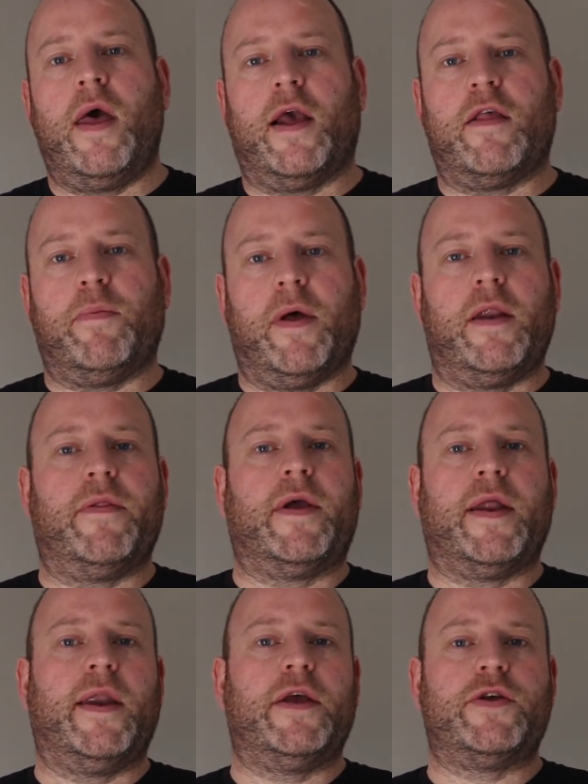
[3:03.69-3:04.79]
explaining the
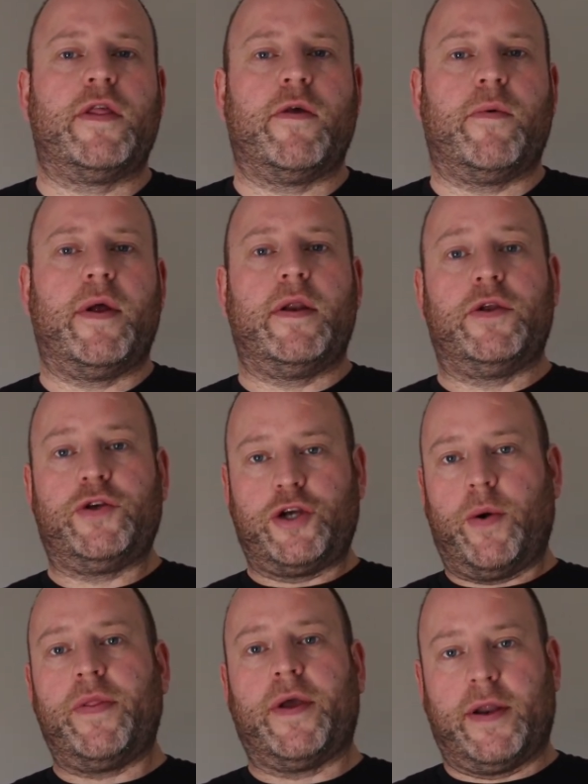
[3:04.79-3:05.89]
conditions they're in and
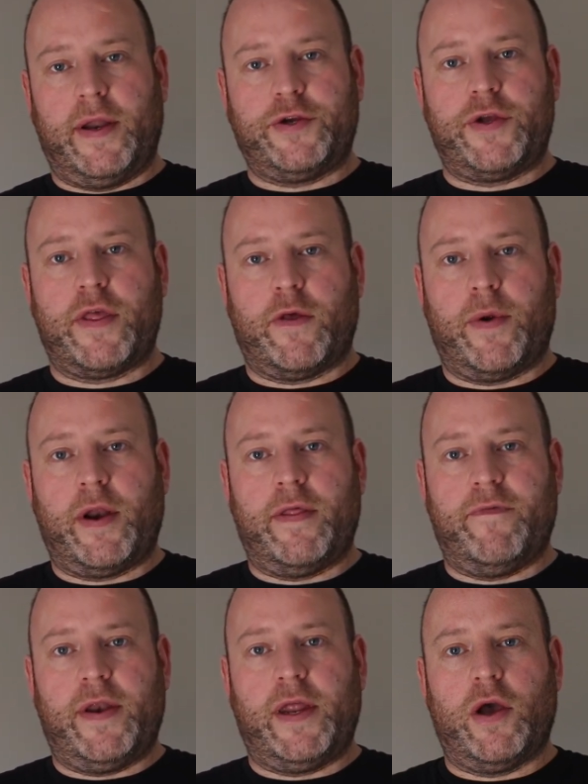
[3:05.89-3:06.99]
showing the conditions they're in in
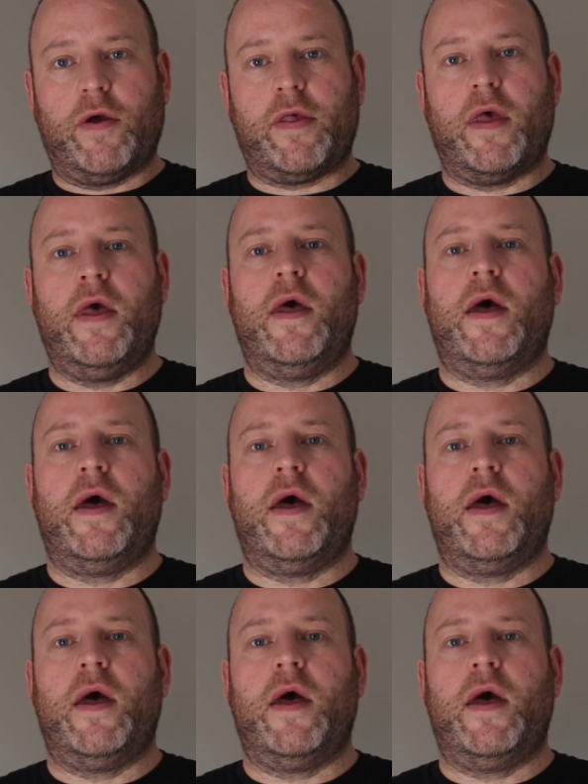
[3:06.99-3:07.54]
the videos.